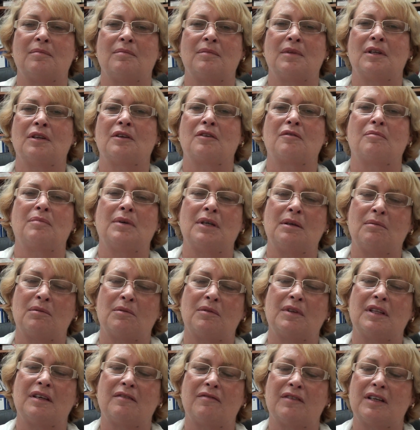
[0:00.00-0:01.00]
lot of people
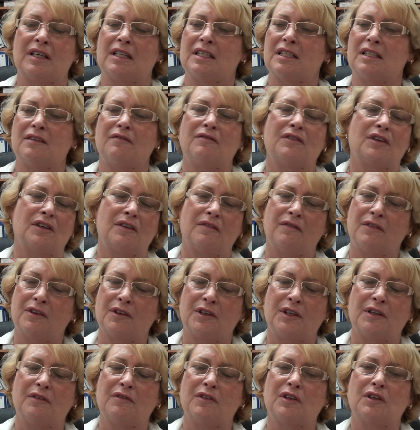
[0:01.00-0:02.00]
with FASD find it very
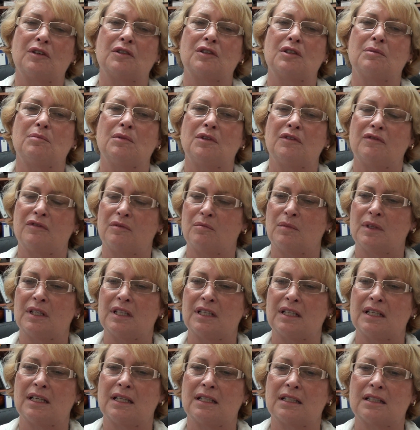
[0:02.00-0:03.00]
difficult to move from one
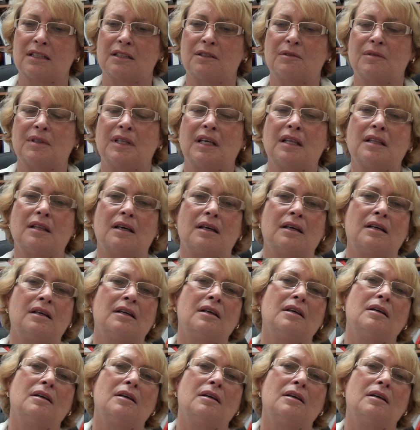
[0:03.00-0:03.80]
task to another.